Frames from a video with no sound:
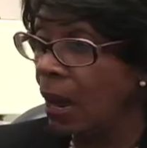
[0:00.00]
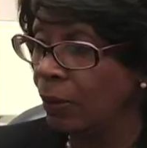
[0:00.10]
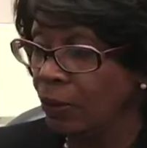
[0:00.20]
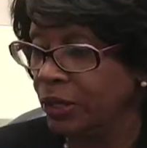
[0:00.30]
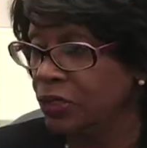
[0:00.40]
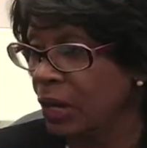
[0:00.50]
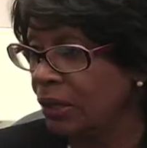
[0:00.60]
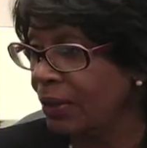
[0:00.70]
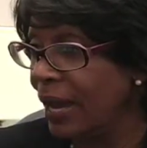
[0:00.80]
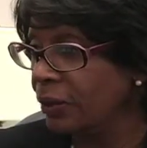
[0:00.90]
We're
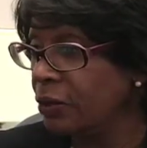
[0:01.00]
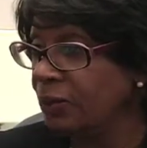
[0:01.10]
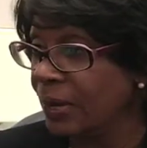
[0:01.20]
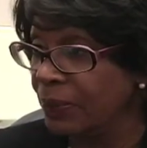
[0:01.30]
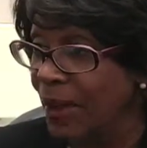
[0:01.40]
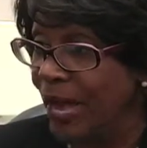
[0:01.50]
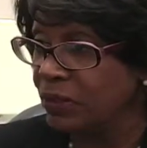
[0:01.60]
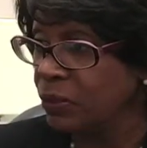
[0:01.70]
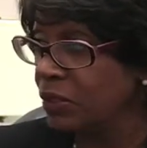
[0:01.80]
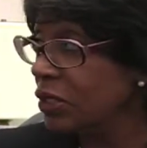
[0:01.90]
talking about your big
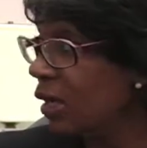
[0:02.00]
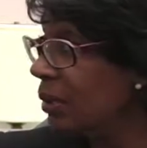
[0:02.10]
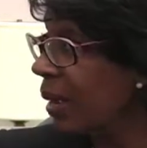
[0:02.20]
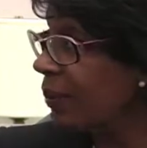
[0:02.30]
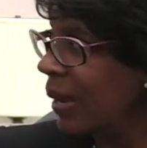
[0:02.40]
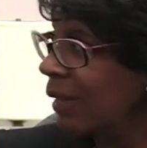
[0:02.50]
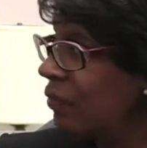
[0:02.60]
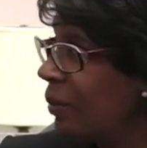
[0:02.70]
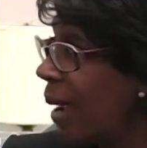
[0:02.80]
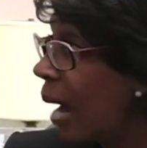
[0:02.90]
banks. We're talking about Bank
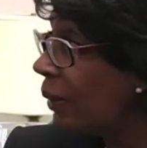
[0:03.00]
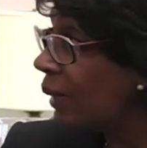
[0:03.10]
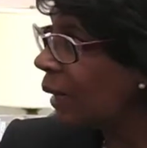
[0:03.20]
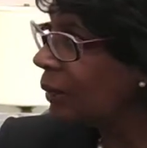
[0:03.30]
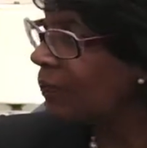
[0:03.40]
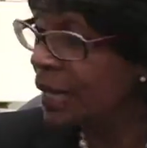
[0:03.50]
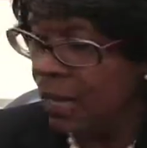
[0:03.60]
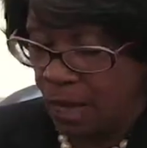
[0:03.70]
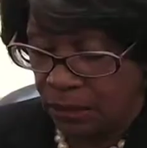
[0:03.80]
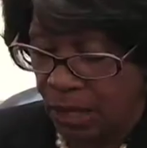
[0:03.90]
of America.
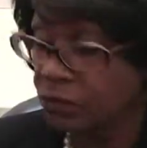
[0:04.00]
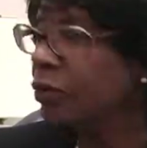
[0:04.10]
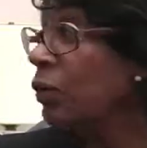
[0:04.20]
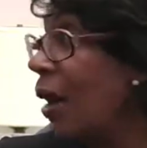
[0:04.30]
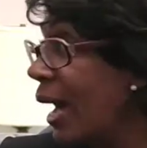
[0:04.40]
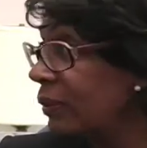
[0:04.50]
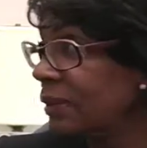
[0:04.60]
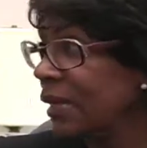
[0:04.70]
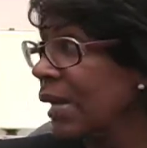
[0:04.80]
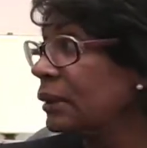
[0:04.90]
Countrywide
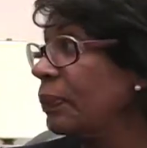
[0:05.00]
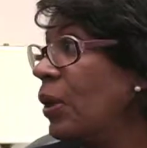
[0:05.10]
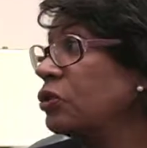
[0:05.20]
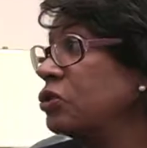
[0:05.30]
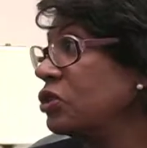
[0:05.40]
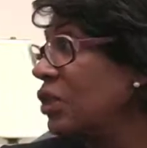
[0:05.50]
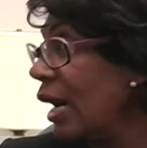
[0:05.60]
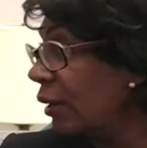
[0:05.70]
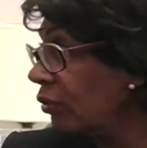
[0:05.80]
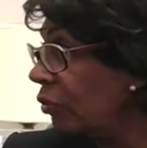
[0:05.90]
was like the poster
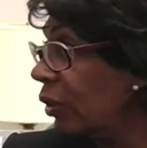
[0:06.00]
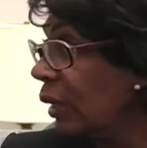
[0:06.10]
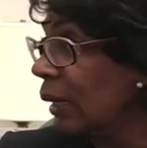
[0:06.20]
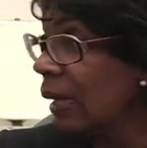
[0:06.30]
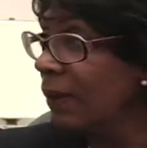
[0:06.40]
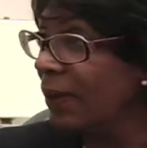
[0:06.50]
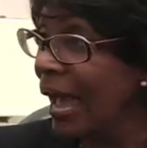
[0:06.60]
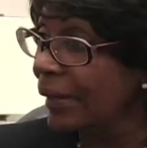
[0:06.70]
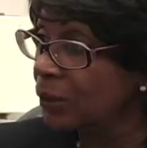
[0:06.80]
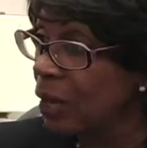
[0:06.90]
child for
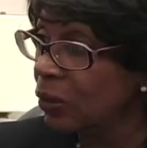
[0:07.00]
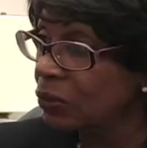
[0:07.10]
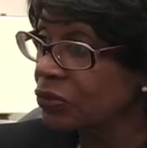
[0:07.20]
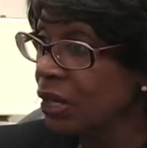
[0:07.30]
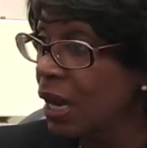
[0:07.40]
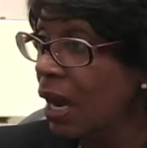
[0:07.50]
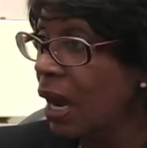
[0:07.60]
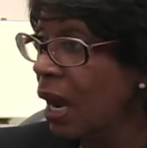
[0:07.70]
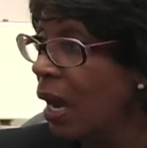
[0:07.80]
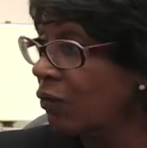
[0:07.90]
bad loans.
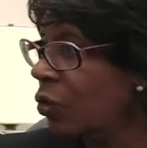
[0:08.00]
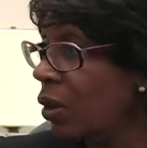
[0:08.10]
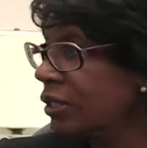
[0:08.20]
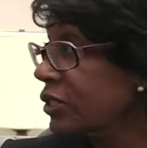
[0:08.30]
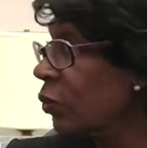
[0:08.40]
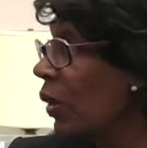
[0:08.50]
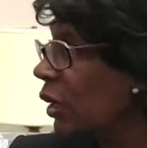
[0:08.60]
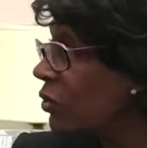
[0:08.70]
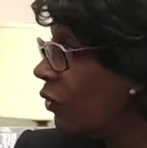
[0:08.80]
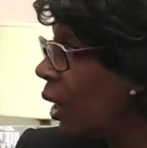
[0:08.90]
Of course, the
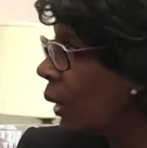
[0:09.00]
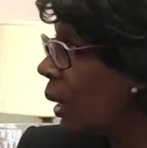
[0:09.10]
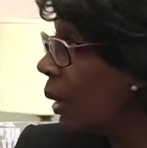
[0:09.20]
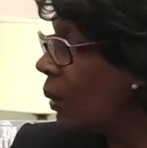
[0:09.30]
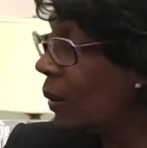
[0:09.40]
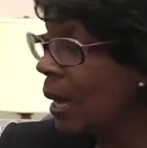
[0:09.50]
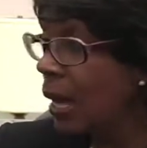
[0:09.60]
Wells Fargo,